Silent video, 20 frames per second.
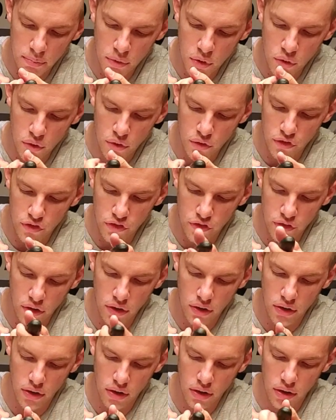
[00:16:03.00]
move
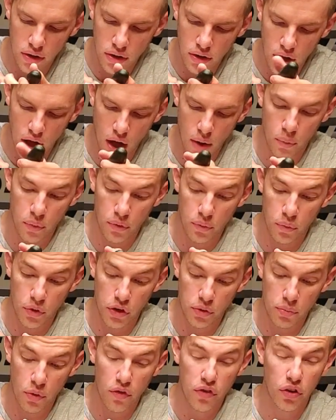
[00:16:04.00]

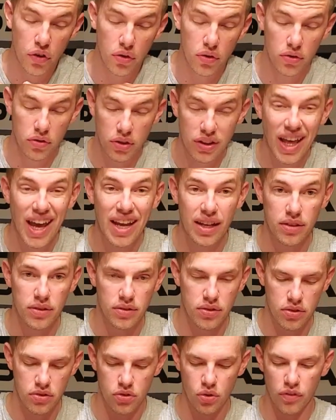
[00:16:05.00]
when you move your
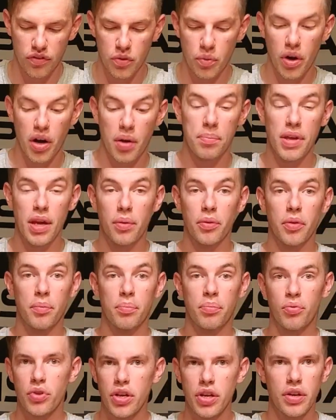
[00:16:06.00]
lens. So if you want to be able to
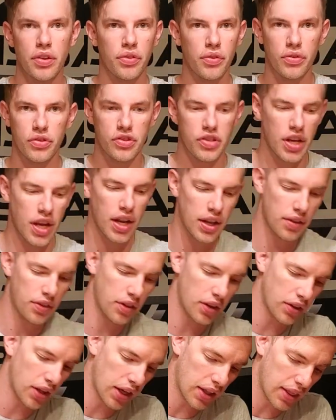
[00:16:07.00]
breathe or see
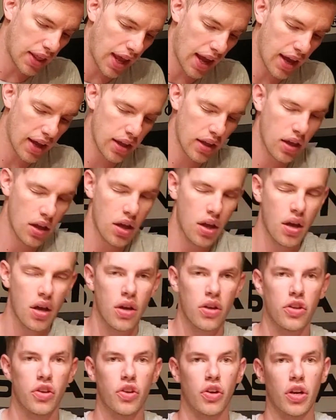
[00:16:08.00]
anything like that,
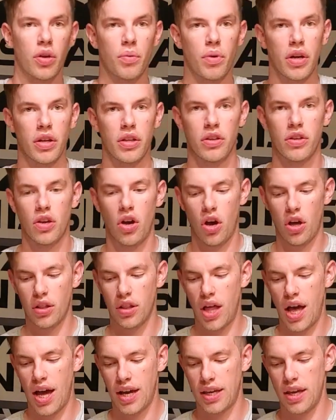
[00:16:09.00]
you're going to want to
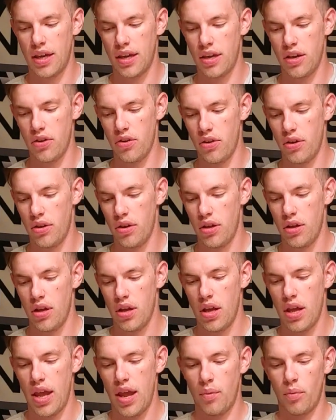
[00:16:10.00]
unlock it here.
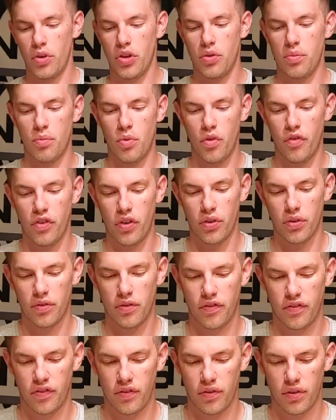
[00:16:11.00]
And when you move your